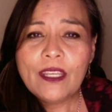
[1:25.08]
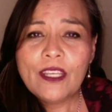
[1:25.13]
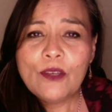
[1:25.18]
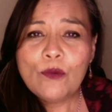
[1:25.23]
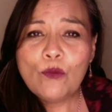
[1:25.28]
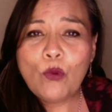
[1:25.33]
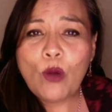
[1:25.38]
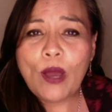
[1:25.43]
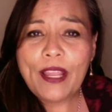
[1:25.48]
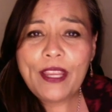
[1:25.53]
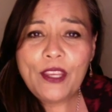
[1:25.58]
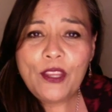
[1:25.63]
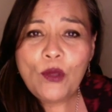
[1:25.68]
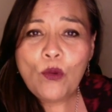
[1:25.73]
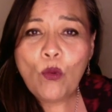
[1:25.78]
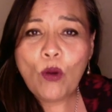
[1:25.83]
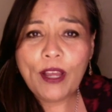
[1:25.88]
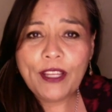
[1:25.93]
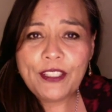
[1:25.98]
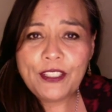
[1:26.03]
What you
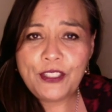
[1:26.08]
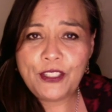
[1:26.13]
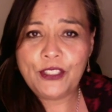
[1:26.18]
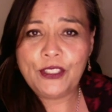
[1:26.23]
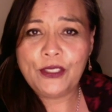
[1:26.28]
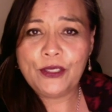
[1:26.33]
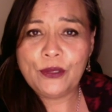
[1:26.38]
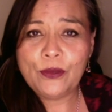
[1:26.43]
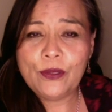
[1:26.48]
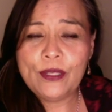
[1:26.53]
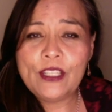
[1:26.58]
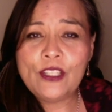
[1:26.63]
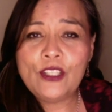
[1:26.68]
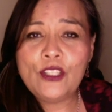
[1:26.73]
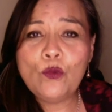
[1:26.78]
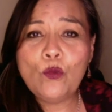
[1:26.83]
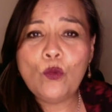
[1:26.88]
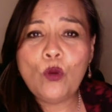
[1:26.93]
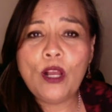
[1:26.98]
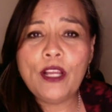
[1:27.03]
want to do is
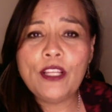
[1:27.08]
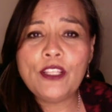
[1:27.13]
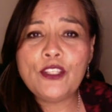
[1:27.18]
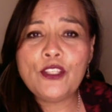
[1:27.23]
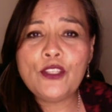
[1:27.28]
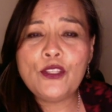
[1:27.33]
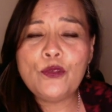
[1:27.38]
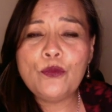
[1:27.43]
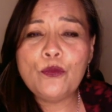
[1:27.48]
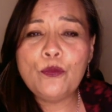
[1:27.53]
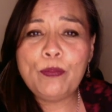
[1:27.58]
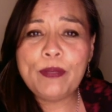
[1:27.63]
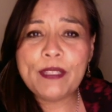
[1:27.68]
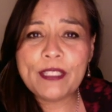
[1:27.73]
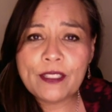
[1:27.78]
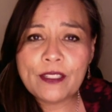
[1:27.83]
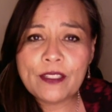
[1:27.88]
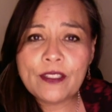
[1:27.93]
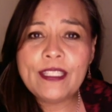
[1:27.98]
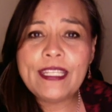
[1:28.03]
you want to
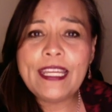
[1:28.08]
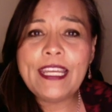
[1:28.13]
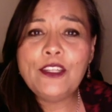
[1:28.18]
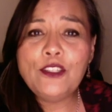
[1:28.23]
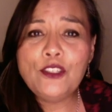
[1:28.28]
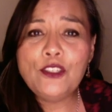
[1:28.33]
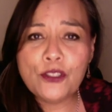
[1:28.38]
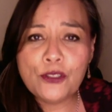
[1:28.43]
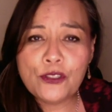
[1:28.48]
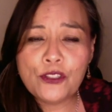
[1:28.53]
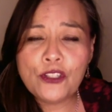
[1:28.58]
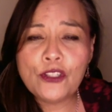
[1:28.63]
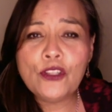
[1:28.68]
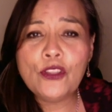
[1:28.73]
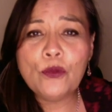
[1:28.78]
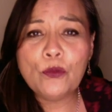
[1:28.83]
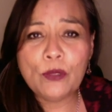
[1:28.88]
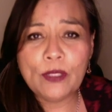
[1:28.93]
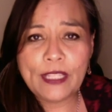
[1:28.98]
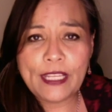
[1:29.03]
build and nurture the
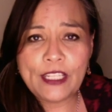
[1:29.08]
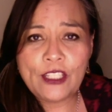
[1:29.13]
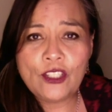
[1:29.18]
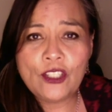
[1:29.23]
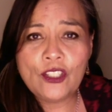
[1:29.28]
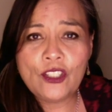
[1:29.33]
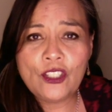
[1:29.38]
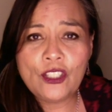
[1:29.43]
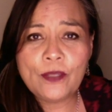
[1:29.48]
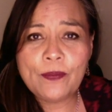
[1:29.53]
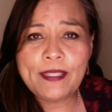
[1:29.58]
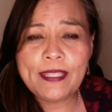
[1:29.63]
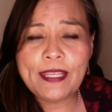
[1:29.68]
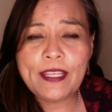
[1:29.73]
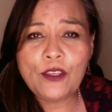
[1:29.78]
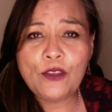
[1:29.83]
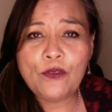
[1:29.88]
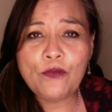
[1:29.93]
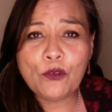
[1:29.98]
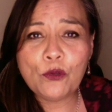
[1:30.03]
relationships
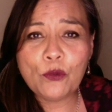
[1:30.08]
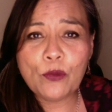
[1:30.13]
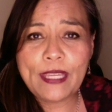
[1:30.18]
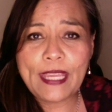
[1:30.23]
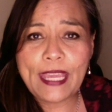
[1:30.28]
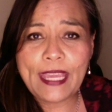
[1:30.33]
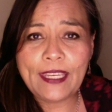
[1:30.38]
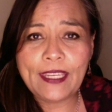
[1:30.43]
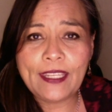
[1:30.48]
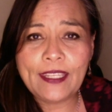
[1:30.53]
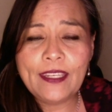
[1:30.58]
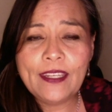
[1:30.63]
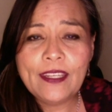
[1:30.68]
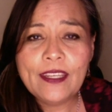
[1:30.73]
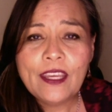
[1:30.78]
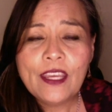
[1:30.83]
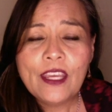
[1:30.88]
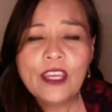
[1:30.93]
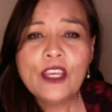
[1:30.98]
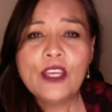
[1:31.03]
that you've created,
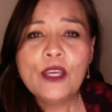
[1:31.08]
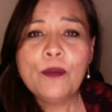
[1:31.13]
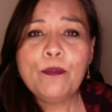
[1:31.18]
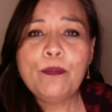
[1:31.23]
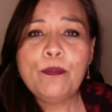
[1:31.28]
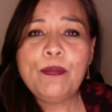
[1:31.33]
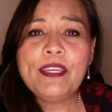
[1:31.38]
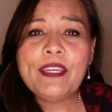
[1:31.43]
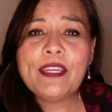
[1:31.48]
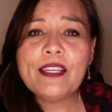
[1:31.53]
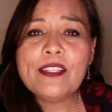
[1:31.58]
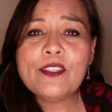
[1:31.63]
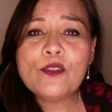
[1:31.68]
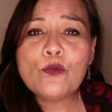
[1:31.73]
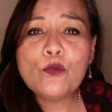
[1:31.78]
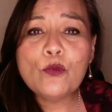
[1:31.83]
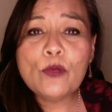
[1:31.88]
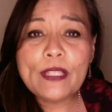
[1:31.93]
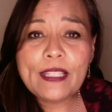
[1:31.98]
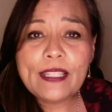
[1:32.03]
because
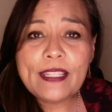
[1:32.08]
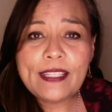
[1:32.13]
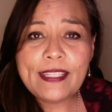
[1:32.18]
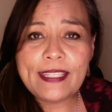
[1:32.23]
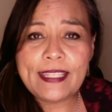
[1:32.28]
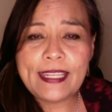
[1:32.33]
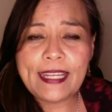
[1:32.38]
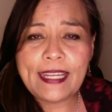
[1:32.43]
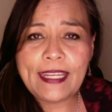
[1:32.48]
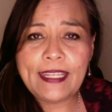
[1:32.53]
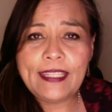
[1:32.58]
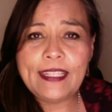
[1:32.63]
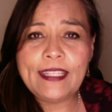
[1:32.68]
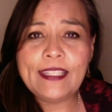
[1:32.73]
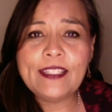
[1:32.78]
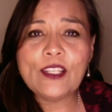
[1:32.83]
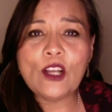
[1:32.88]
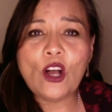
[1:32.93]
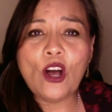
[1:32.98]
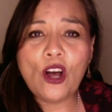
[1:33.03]
real estate
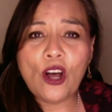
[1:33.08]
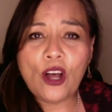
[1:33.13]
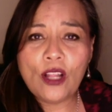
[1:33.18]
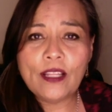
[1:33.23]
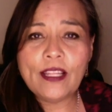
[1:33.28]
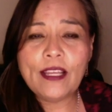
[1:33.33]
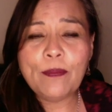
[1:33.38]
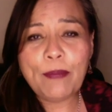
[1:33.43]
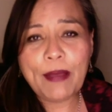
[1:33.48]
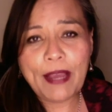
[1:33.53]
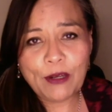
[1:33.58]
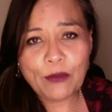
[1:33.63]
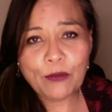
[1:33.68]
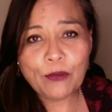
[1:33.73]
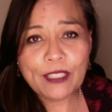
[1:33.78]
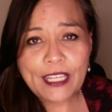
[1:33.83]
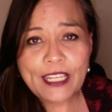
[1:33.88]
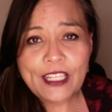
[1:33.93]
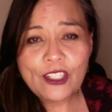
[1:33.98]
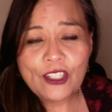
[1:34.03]
is all about
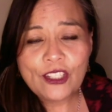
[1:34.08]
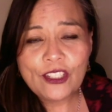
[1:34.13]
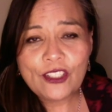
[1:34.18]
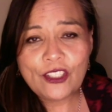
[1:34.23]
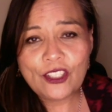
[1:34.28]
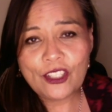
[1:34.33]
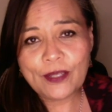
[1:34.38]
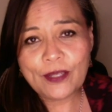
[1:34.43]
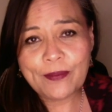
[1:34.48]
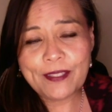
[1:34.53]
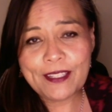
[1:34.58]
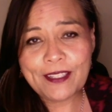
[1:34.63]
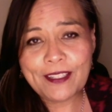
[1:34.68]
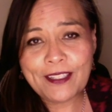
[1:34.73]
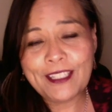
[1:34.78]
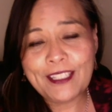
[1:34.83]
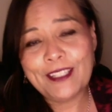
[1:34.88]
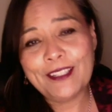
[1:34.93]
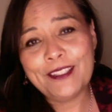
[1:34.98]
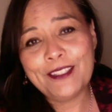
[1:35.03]
relationships
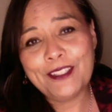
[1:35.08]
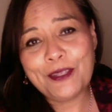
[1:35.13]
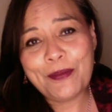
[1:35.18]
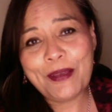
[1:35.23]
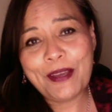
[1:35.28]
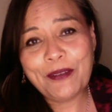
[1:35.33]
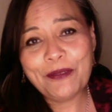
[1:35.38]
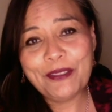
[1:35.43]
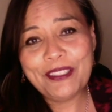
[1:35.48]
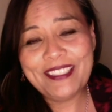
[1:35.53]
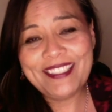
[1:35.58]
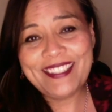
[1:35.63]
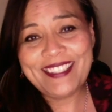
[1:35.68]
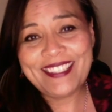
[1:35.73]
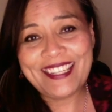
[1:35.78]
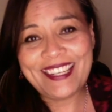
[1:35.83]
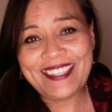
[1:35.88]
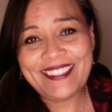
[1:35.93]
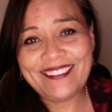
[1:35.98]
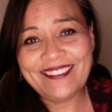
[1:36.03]
until it's about real
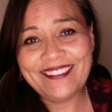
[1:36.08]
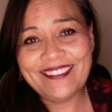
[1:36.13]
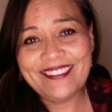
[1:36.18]
estate.